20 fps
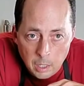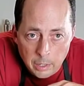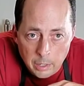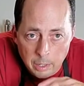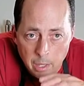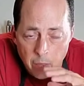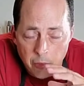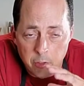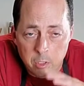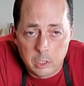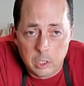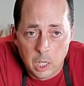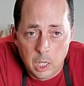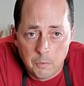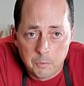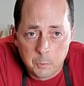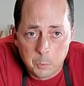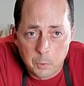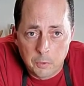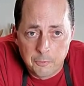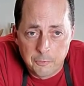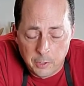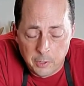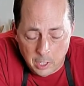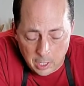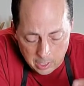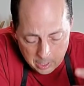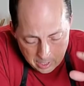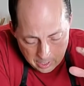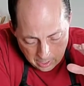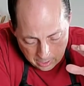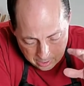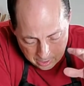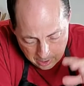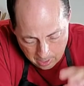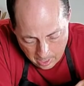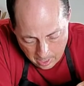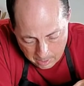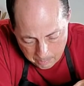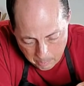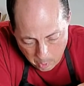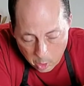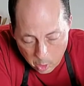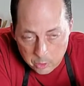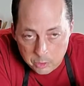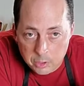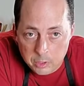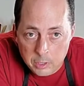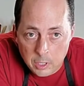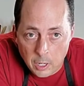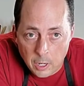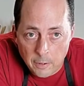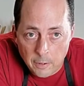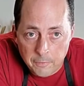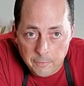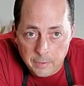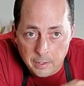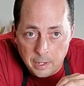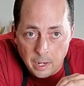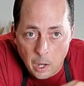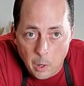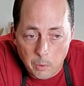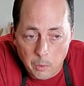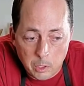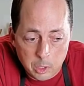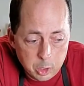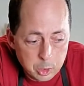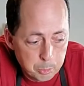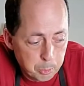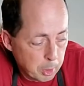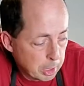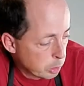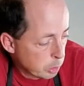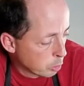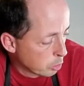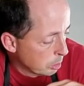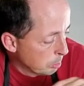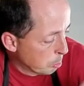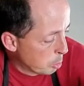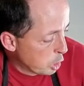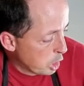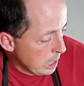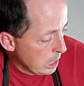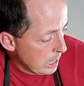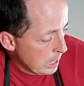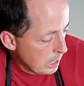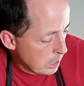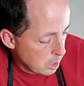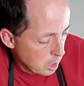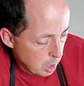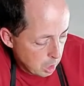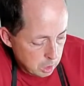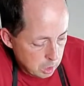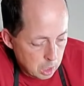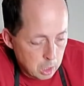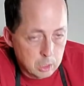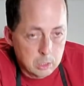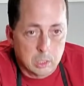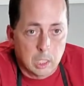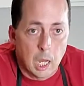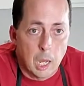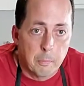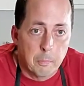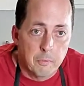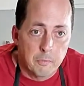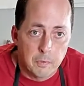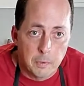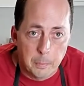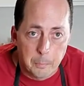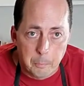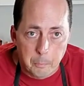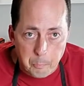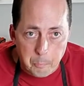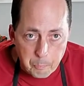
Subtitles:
Now the gloves were fun, and I got them all stuffed, and now we're going to sprinkle some cheese all on top of them.